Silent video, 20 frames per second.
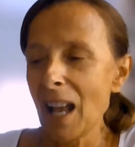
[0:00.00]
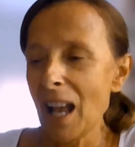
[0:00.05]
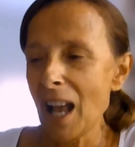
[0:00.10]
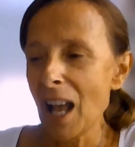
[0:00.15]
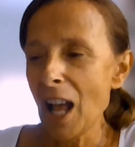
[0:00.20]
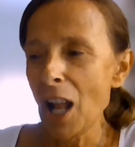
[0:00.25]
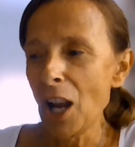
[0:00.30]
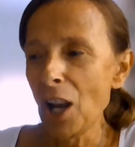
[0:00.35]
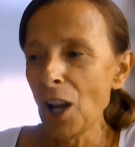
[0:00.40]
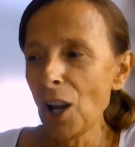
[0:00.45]

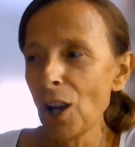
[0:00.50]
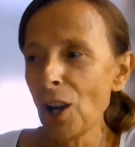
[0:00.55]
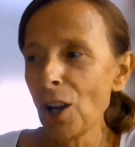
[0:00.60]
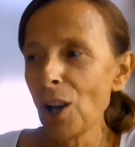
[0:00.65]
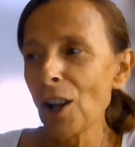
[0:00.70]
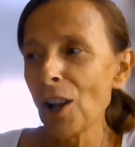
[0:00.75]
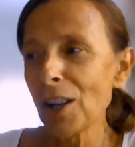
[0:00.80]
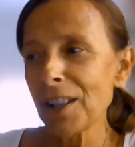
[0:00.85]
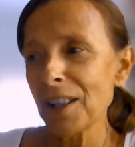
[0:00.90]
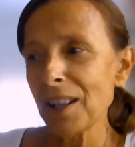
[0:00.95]
a
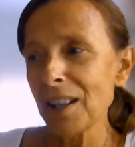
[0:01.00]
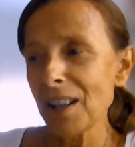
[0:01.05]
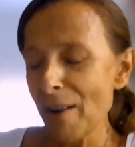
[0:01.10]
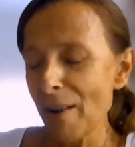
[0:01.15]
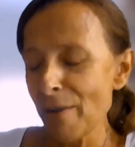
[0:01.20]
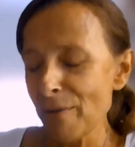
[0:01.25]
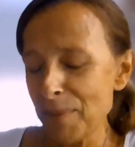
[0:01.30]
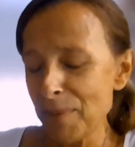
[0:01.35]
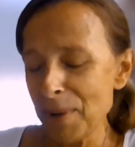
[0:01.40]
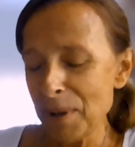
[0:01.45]
lot
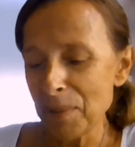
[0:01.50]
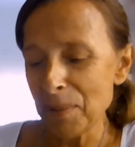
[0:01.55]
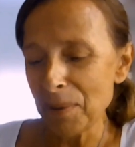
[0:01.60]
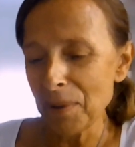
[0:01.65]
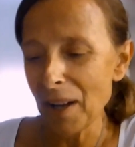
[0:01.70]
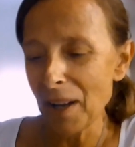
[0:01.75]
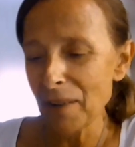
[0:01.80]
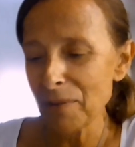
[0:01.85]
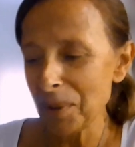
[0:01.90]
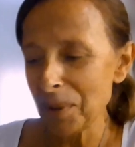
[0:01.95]
of
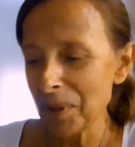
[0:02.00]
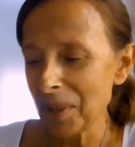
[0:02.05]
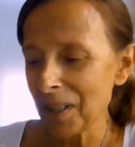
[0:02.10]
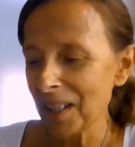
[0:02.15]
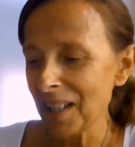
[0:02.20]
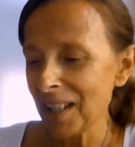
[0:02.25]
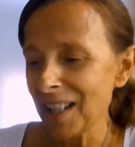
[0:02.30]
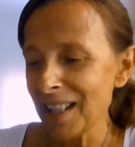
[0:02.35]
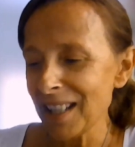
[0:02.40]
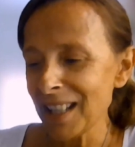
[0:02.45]
people have
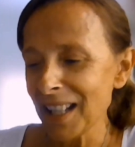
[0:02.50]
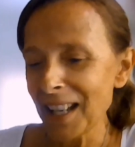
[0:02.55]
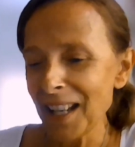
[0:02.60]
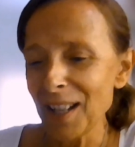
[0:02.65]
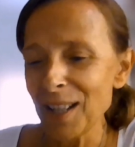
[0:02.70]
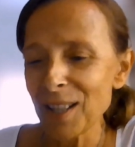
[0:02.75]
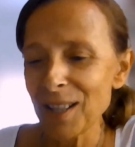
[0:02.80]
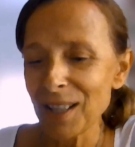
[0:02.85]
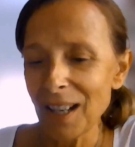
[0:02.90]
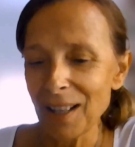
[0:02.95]
been eating
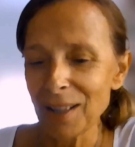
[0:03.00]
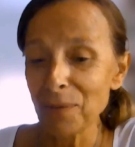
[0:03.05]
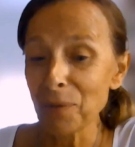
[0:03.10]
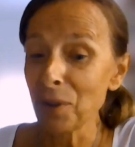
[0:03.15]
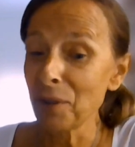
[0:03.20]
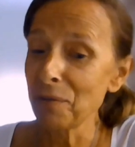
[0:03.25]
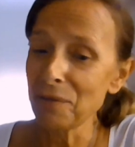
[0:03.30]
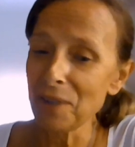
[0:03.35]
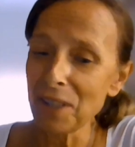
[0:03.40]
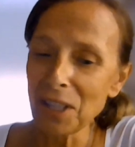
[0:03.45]
insects
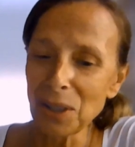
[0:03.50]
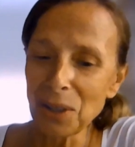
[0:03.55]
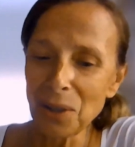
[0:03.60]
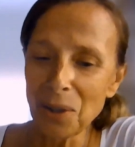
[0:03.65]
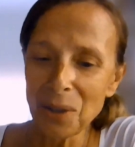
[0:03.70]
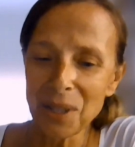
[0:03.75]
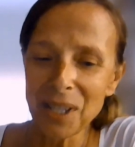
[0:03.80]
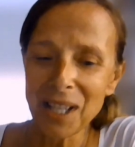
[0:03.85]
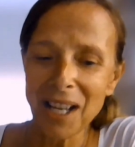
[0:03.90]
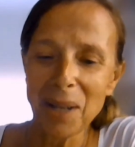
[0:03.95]
for a very
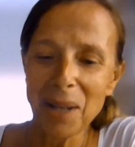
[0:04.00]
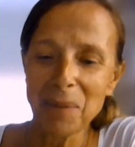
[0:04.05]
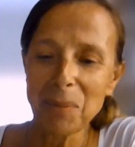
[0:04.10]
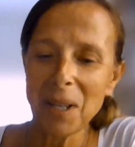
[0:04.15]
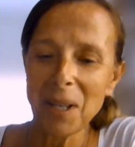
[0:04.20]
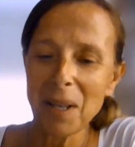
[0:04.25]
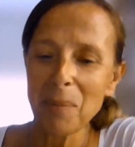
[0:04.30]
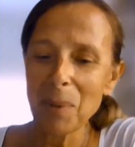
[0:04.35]
long time,